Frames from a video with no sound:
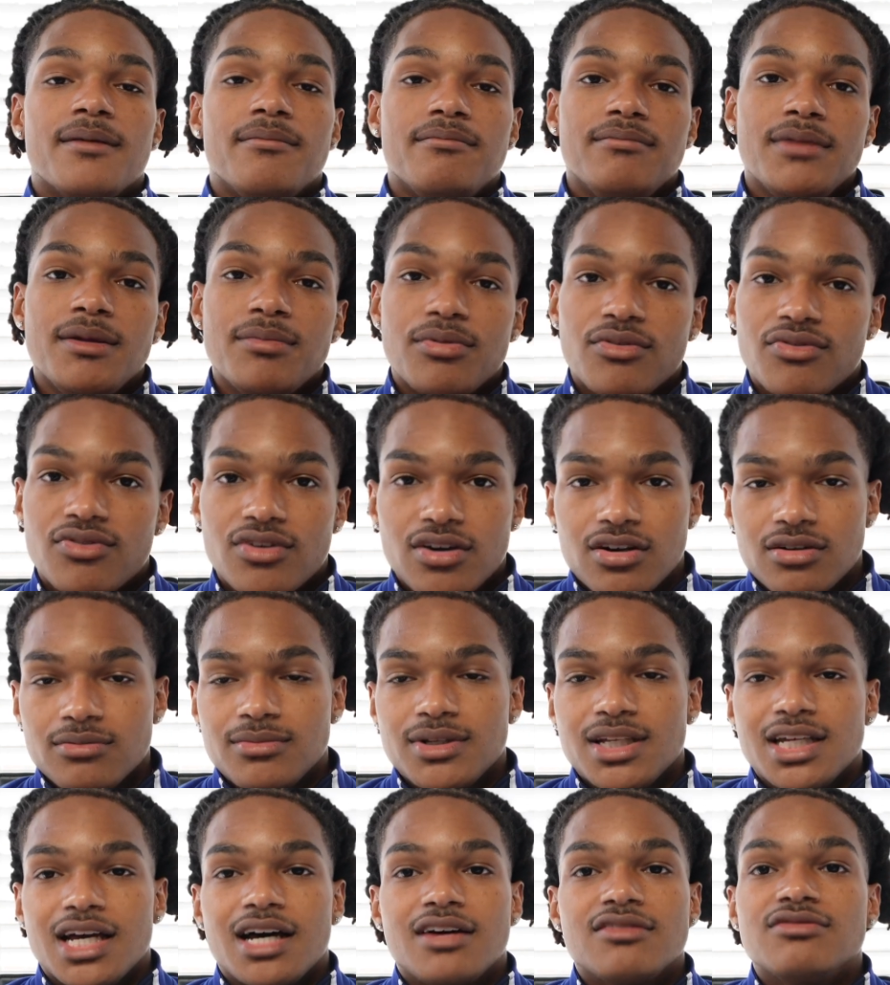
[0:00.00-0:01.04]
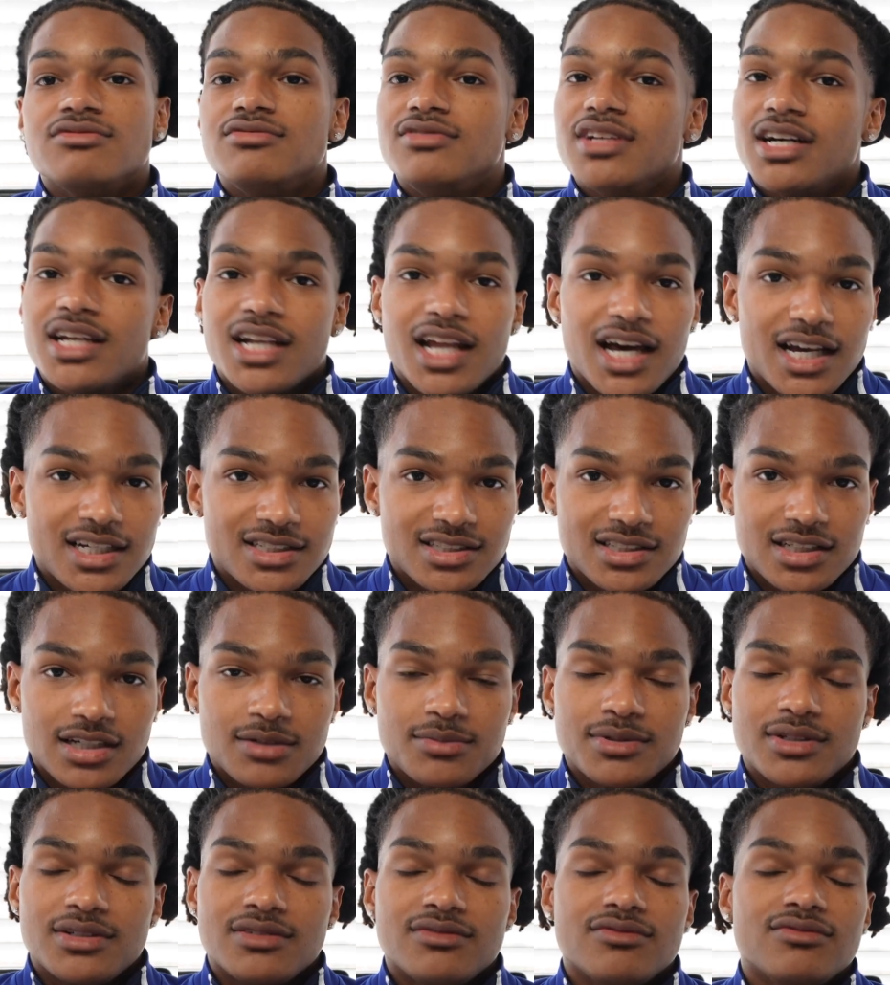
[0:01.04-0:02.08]
Me preferably, I've done ice
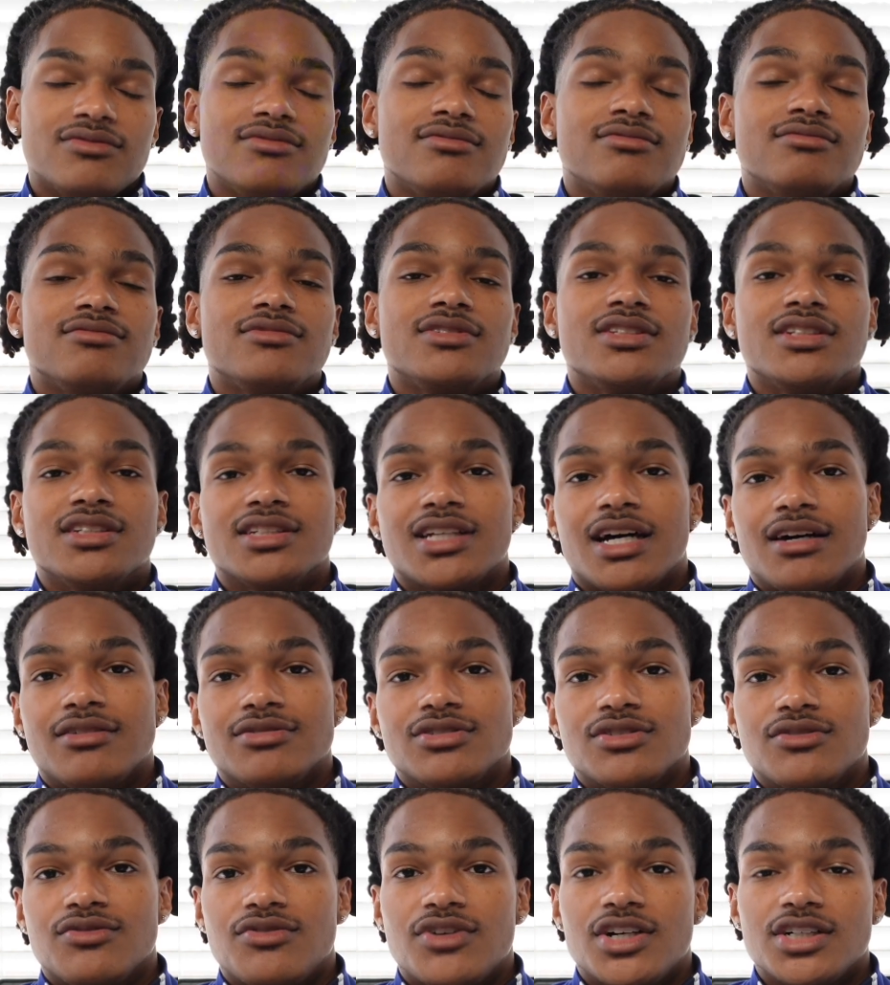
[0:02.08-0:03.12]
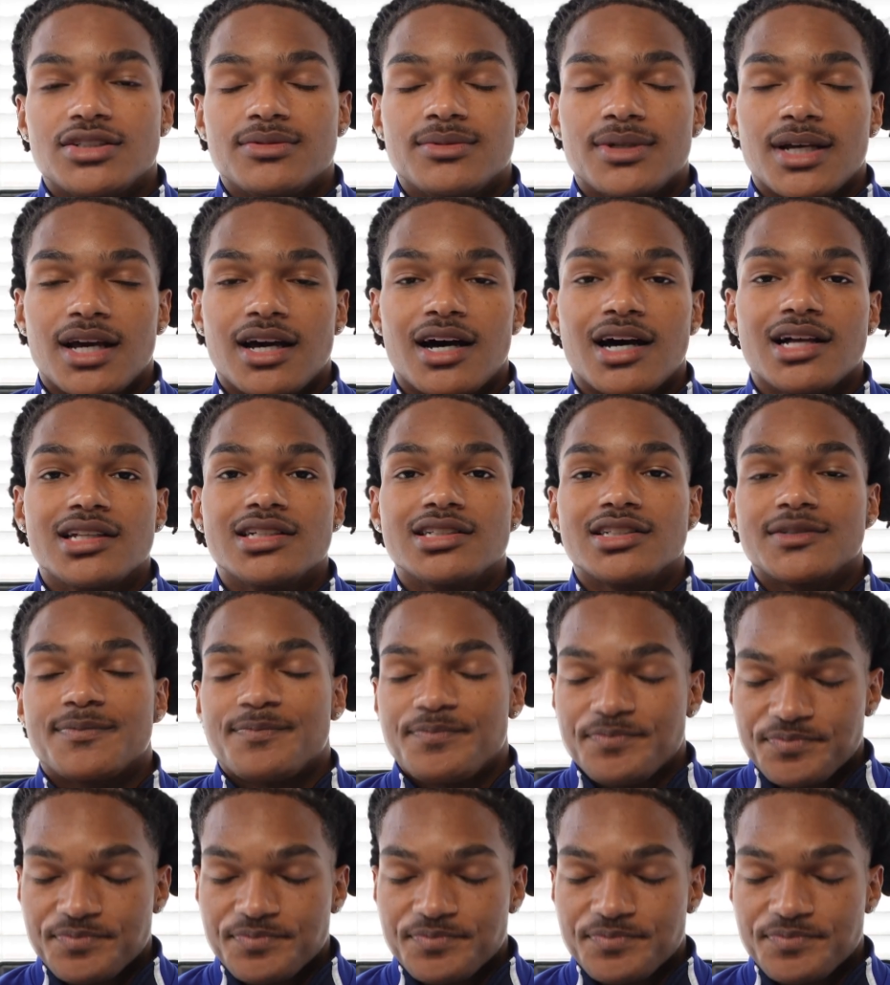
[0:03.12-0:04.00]
tubbing since I was a freshman in college.